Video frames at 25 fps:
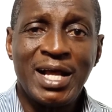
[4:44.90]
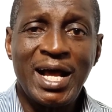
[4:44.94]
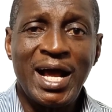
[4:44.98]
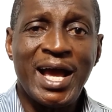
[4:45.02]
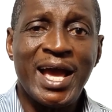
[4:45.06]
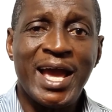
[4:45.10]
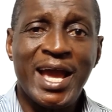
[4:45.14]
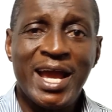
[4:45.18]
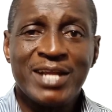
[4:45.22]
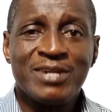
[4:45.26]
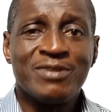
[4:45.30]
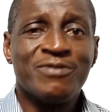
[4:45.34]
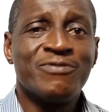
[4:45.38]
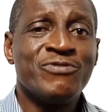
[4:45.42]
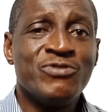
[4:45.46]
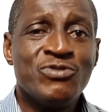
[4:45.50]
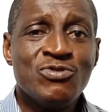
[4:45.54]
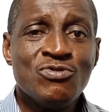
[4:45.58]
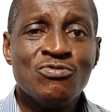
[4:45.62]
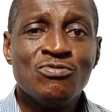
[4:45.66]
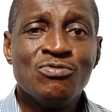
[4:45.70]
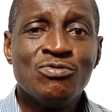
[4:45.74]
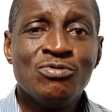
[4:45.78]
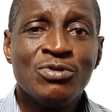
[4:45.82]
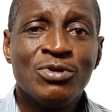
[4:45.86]
ahead of
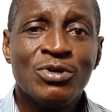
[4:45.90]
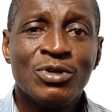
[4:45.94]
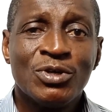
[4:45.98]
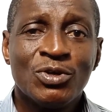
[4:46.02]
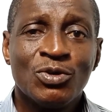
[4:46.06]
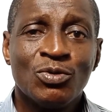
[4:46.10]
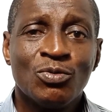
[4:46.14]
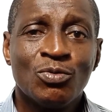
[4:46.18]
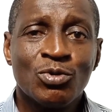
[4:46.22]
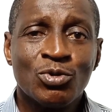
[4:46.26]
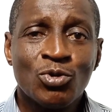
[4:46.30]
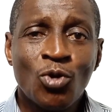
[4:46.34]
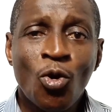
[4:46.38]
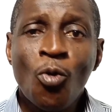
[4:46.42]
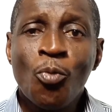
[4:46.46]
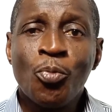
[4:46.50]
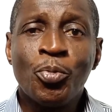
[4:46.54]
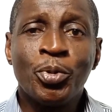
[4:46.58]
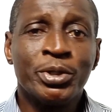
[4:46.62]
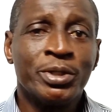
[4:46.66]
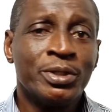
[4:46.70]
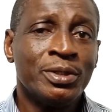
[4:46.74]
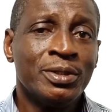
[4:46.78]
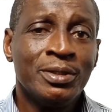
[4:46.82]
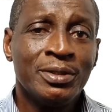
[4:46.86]
you would
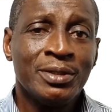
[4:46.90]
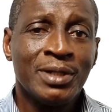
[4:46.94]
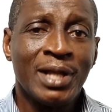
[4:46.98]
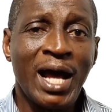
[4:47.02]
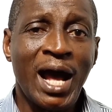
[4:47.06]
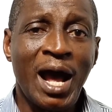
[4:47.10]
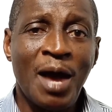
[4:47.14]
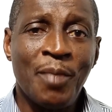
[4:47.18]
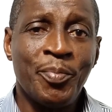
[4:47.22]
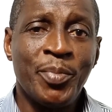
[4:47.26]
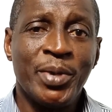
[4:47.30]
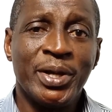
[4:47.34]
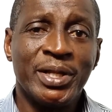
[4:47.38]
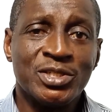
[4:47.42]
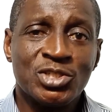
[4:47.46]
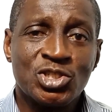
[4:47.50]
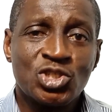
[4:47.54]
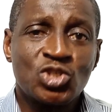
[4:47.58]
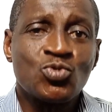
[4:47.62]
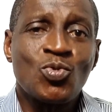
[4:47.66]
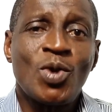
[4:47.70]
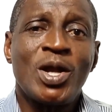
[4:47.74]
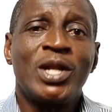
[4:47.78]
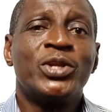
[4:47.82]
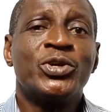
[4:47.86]
open up and
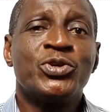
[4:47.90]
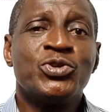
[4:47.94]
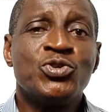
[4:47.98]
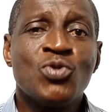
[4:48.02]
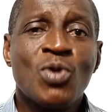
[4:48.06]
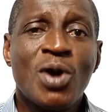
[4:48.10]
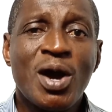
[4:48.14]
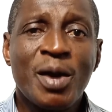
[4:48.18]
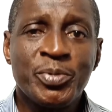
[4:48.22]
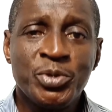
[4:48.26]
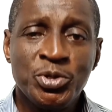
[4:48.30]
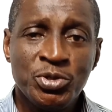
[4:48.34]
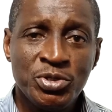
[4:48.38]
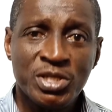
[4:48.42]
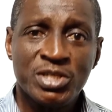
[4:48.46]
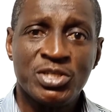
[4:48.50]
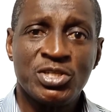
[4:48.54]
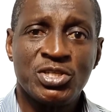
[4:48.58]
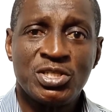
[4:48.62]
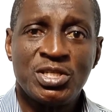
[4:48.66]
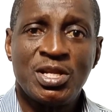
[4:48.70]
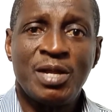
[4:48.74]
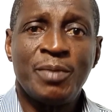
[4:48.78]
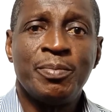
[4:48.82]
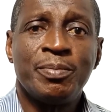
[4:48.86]
swallow you up. You
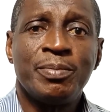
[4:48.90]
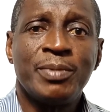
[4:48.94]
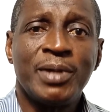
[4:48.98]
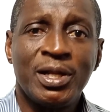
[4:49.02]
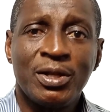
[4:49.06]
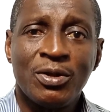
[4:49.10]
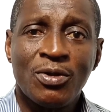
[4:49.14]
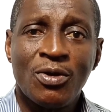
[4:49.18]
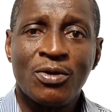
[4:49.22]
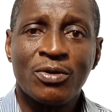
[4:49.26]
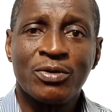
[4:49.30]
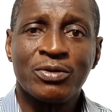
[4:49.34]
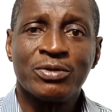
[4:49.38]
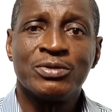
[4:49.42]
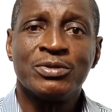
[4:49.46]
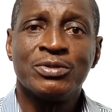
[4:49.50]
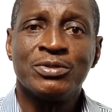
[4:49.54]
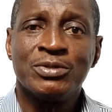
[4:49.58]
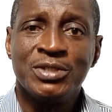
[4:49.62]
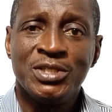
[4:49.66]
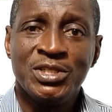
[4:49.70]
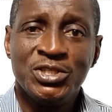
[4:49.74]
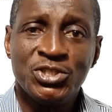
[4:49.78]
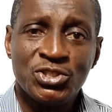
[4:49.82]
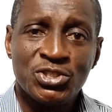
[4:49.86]
just step along,
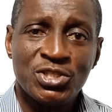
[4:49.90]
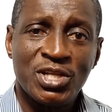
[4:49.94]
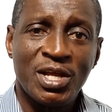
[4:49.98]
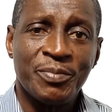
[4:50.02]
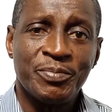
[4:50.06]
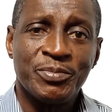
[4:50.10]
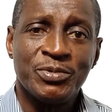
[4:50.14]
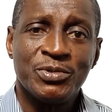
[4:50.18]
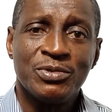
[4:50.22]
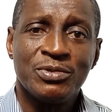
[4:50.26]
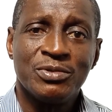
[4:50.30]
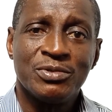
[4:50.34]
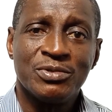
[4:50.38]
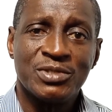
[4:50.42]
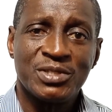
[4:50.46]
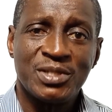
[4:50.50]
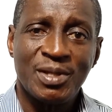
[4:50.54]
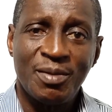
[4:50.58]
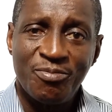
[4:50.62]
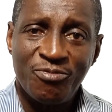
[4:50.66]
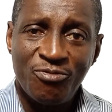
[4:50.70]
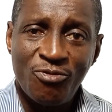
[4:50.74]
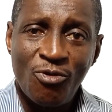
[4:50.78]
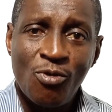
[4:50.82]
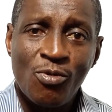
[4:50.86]
each step, you
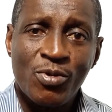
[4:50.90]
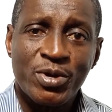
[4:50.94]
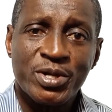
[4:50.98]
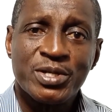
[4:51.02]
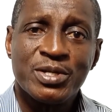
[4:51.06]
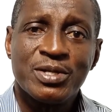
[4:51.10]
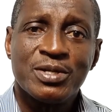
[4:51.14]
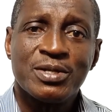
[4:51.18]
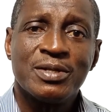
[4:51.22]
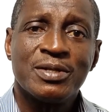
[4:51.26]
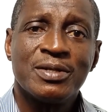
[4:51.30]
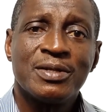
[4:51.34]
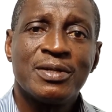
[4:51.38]
step forward.